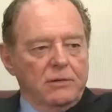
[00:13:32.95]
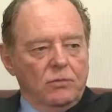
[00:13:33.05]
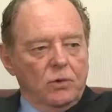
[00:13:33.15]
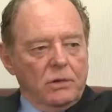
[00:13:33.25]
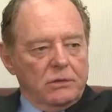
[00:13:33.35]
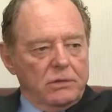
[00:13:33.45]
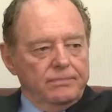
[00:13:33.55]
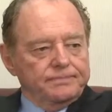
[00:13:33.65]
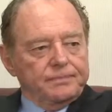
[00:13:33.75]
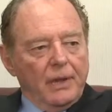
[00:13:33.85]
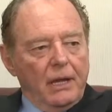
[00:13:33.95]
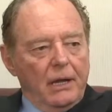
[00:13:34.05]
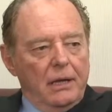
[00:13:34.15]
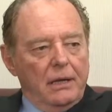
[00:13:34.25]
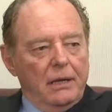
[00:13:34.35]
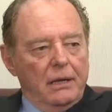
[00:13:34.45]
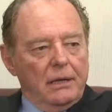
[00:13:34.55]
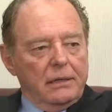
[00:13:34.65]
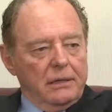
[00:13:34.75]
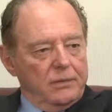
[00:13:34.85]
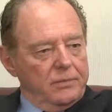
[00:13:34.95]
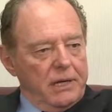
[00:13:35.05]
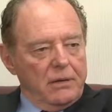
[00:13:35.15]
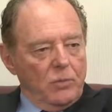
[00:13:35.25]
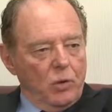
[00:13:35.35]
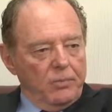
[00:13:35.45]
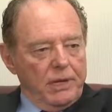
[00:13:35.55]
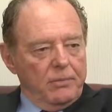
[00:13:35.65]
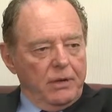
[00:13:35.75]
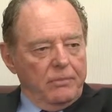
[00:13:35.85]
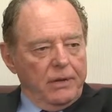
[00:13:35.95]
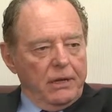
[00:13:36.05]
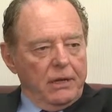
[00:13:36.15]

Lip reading: even worse. It kills many more people.